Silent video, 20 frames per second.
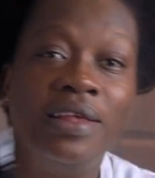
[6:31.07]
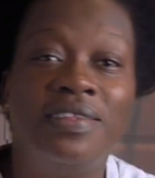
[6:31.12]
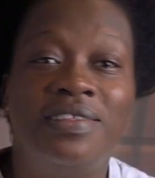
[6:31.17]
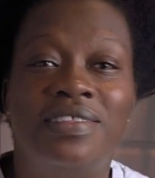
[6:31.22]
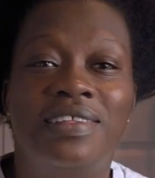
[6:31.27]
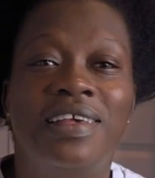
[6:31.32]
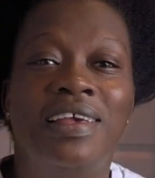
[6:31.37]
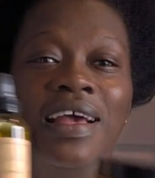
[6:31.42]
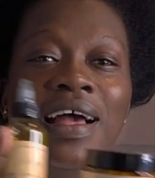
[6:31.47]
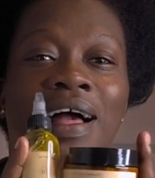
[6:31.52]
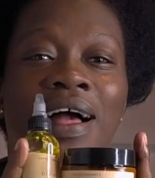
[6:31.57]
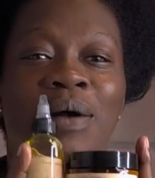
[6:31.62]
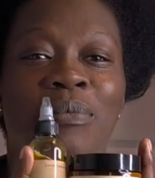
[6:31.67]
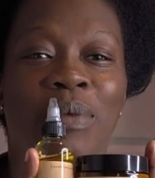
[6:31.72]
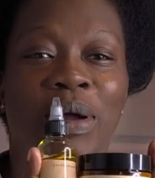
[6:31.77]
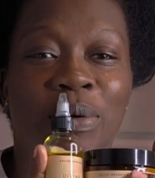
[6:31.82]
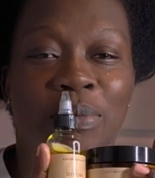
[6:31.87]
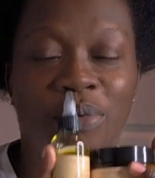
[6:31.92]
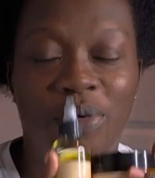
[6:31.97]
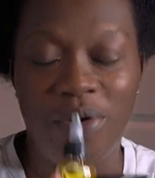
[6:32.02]
These are
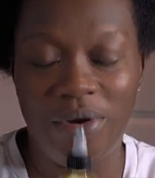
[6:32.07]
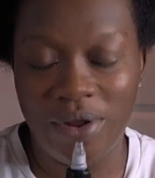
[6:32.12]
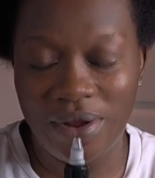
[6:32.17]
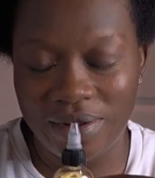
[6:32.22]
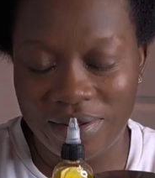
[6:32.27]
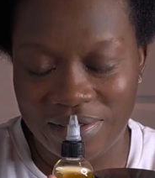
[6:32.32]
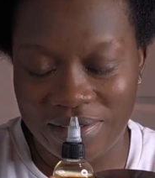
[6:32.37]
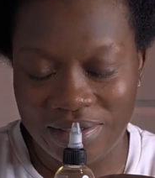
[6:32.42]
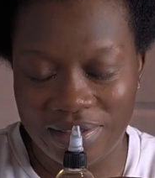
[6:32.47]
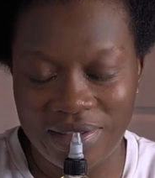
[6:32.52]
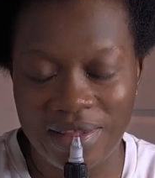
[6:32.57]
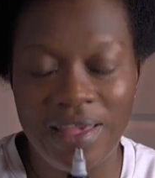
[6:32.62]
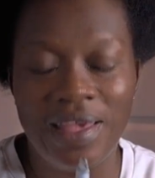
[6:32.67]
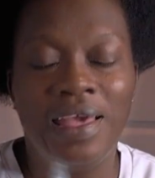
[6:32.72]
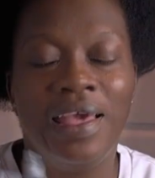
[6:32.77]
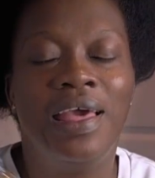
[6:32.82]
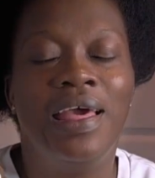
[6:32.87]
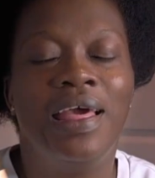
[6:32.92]
my products.